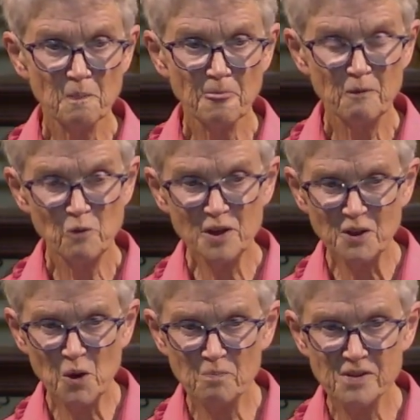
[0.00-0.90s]
One
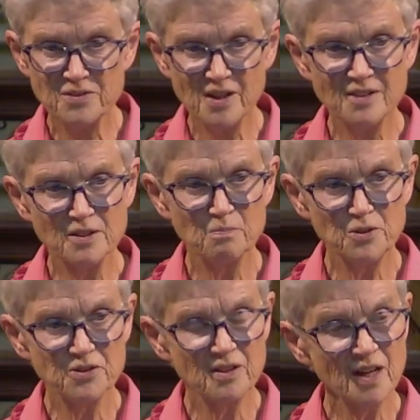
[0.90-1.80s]
commentator put
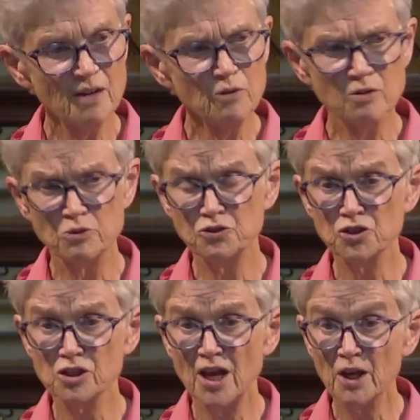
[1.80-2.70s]
it like, well, it was just
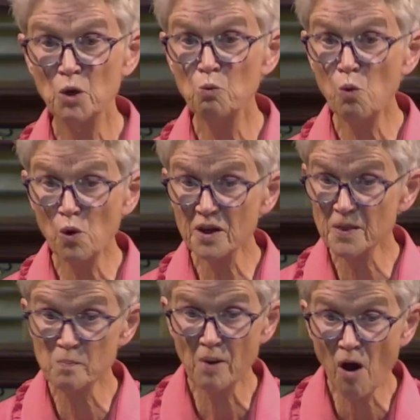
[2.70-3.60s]
like a walk in the
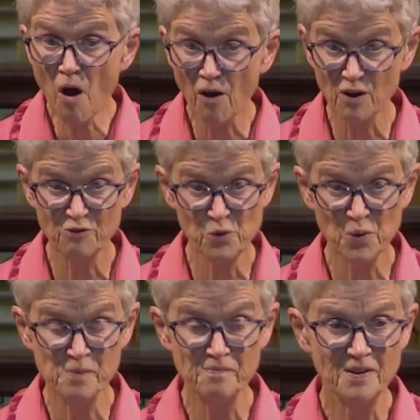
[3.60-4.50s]
park for them.
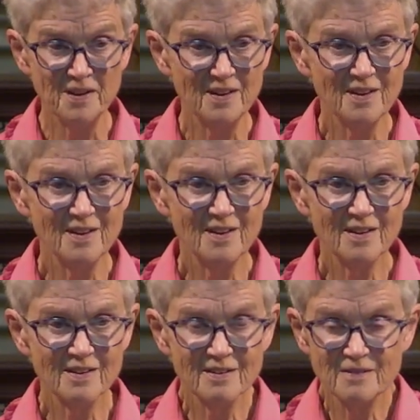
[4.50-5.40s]

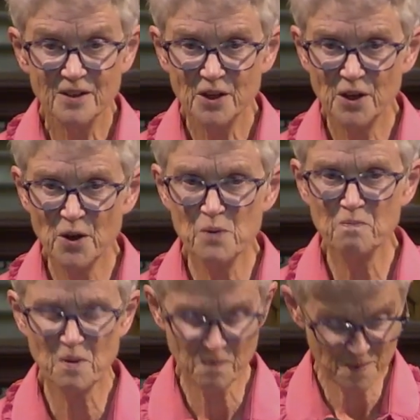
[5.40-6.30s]
No
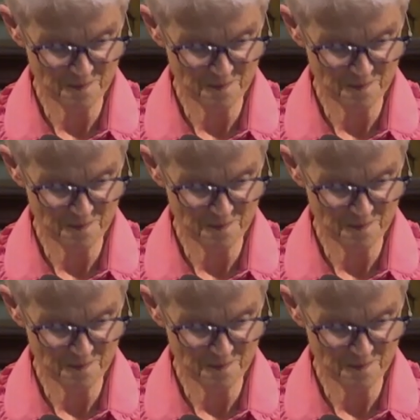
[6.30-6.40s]
problem.